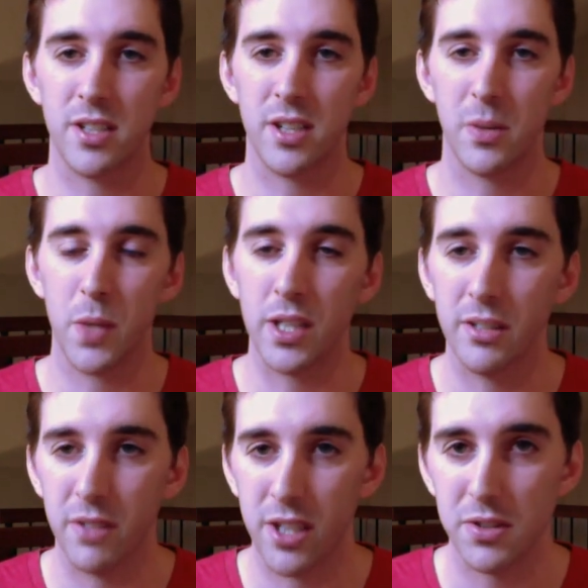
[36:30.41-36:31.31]
a weekly
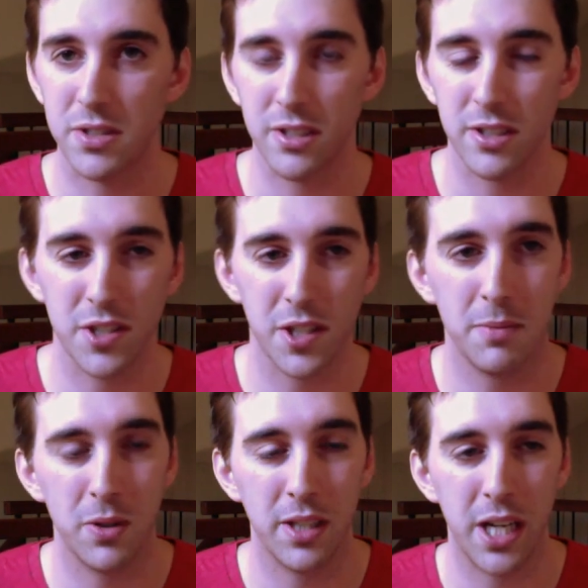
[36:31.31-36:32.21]
video series that I'm
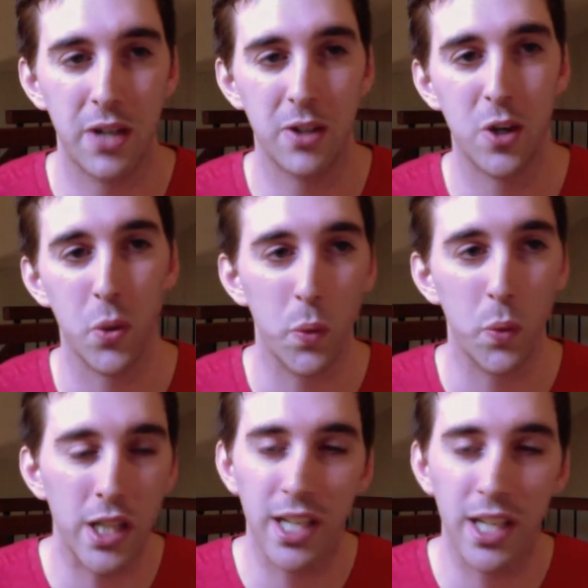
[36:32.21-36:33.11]
doing now called
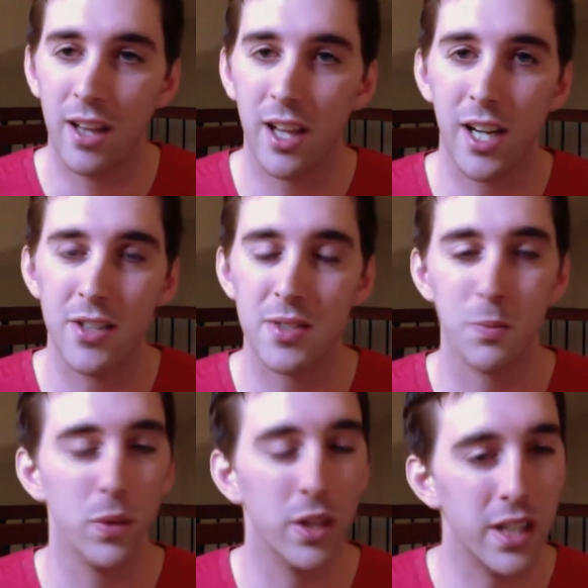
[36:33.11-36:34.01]
Weekly Headlines.
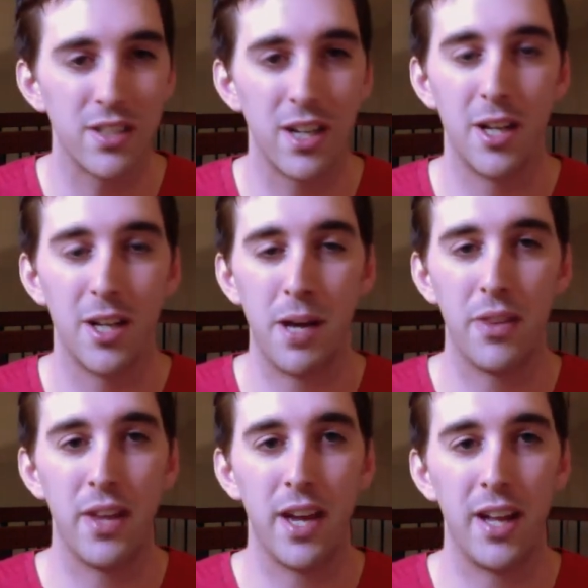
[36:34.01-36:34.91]
Really excited
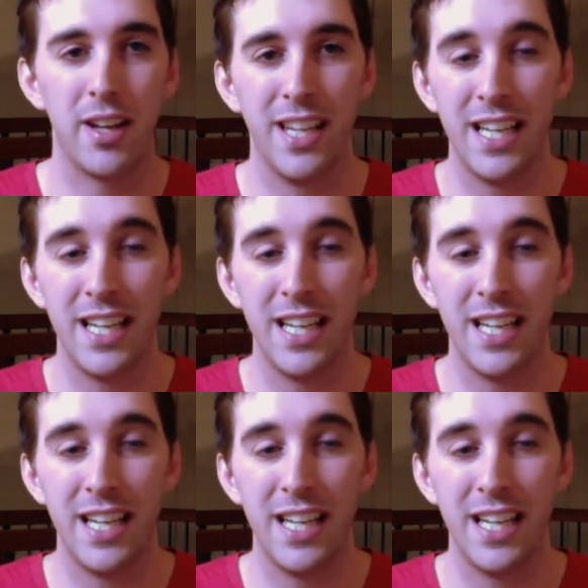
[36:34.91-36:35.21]
about that.